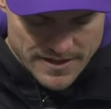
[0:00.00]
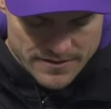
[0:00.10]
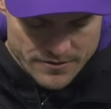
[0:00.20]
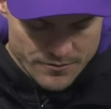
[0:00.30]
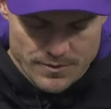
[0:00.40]

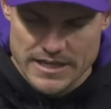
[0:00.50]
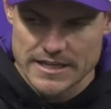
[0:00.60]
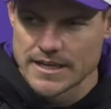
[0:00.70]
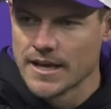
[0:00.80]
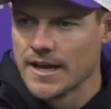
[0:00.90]
Naylor and
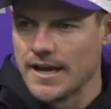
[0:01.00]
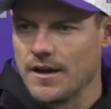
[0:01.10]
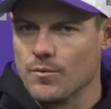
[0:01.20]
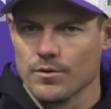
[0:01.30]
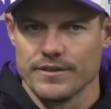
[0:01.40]
Reed,
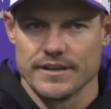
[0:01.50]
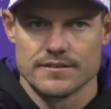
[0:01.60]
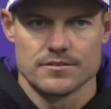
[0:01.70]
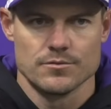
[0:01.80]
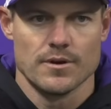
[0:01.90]
we'll
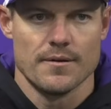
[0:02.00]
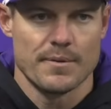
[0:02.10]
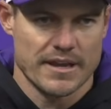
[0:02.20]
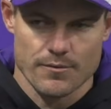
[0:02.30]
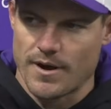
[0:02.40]
need to
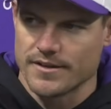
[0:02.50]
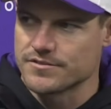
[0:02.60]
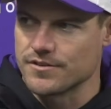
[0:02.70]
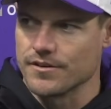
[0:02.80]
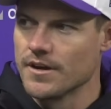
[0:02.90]
make a
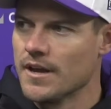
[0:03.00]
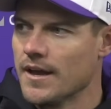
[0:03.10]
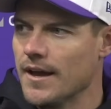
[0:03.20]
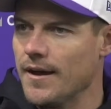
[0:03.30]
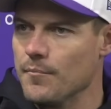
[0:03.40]
roster
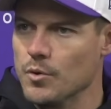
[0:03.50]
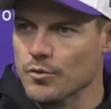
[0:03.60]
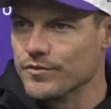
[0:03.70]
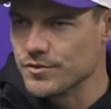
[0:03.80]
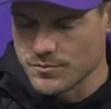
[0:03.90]

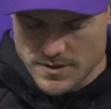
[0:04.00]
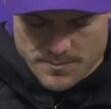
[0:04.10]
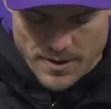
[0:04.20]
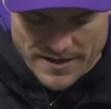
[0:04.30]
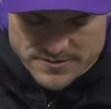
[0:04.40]
move
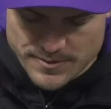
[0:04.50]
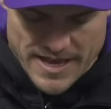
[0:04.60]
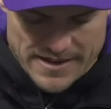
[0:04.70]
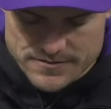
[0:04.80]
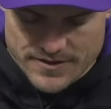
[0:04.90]
to possibly
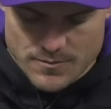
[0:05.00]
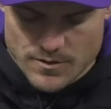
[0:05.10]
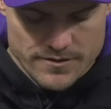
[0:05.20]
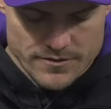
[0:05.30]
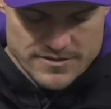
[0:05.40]
activate
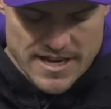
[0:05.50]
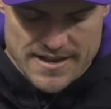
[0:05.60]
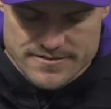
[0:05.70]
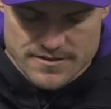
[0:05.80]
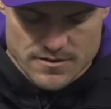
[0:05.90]
one of those
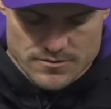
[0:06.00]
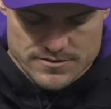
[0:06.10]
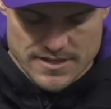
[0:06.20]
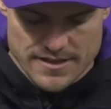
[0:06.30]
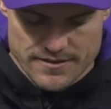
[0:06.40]
guys. And
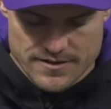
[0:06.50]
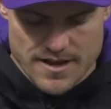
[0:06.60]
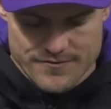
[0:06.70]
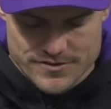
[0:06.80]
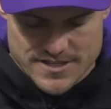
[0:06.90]
those
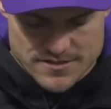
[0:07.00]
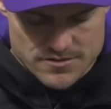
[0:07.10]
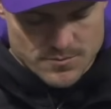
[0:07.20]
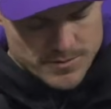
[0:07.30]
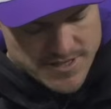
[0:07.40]

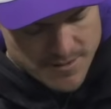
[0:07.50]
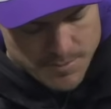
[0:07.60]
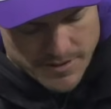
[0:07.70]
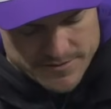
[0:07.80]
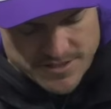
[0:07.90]
conversations will
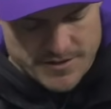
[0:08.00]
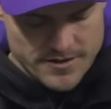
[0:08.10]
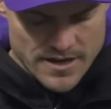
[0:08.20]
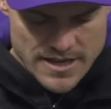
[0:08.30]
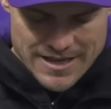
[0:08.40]
take place
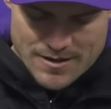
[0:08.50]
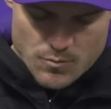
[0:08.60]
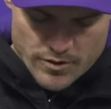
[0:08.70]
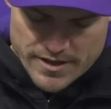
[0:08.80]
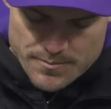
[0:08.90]
here.
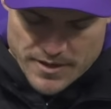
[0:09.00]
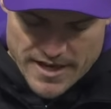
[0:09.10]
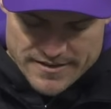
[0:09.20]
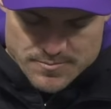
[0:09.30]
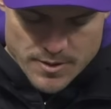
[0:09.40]
And we'll keep you
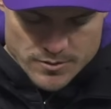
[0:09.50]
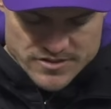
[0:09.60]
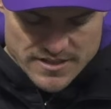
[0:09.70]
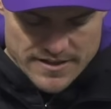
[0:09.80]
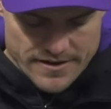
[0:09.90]
guys
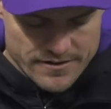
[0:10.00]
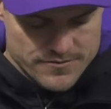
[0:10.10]
posted there.